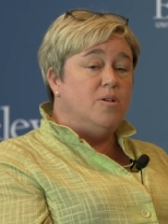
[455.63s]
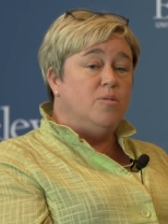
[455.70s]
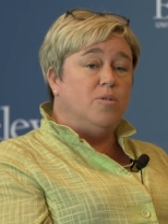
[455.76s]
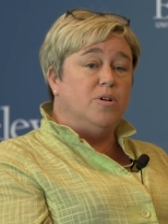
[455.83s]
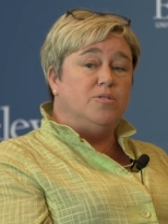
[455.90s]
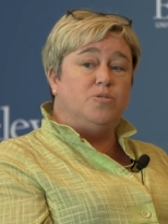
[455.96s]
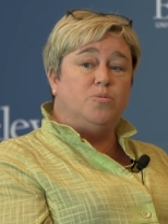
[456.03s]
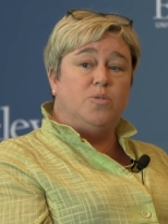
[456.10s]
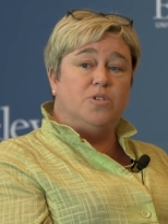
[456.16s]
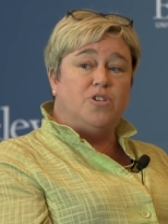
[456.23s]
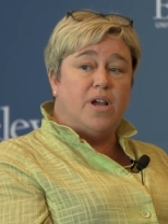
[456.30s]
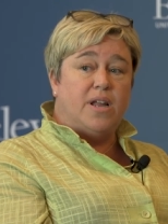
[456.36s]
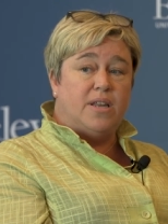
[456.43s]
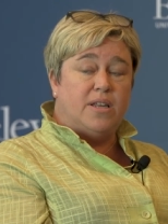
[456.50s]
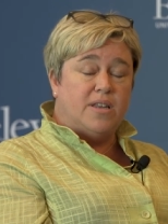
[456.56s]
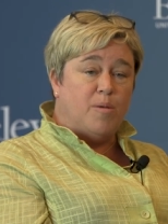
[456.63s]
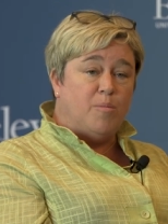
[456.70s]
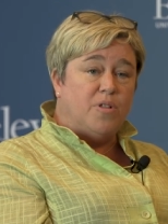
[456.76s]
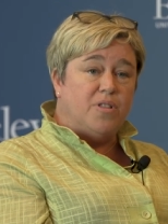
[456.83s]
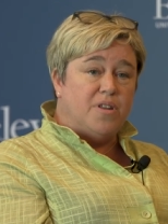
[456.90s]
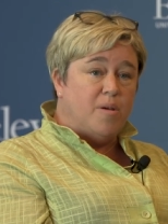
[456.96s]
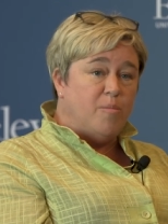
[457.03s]
where we're trying to
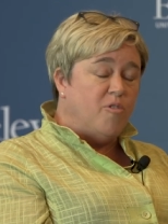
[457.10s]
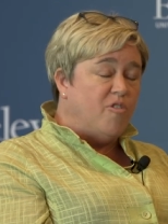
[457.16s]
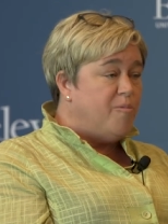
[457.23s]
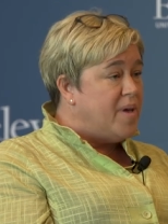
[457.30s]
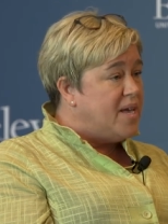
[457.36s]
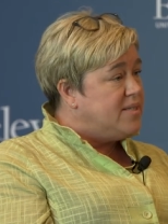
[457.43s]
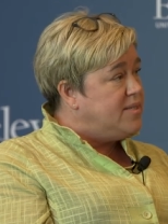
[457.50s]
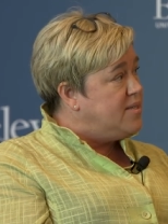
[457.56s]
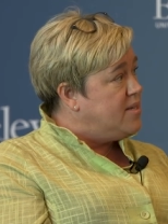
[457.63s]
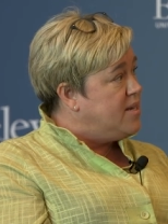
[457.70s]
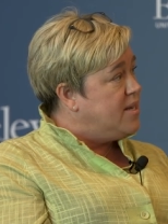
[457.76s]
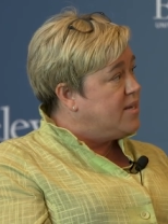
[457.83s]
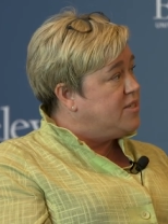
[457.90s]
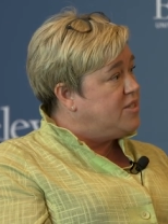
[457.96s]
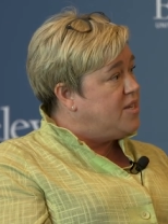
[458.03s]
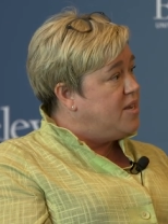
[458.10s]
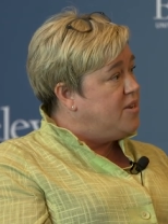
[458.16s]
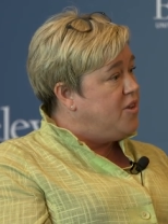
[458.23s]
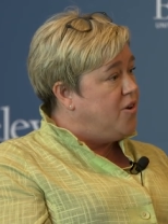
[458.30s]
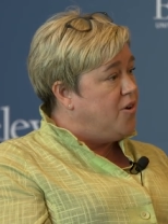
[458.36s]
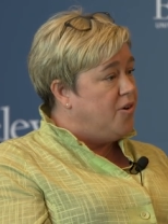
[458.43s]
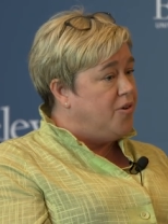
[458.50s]
double the number of beds in the next 10
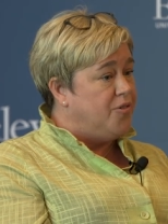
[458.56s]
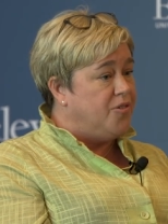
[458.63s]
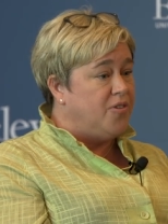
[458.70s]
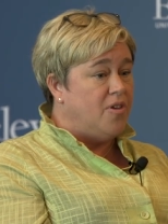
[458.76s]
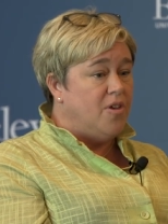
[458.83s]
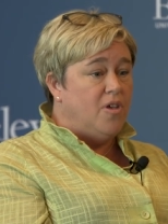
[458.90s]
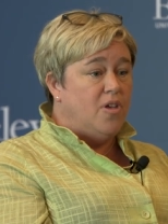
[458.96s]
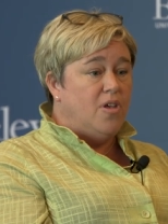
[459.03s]
years,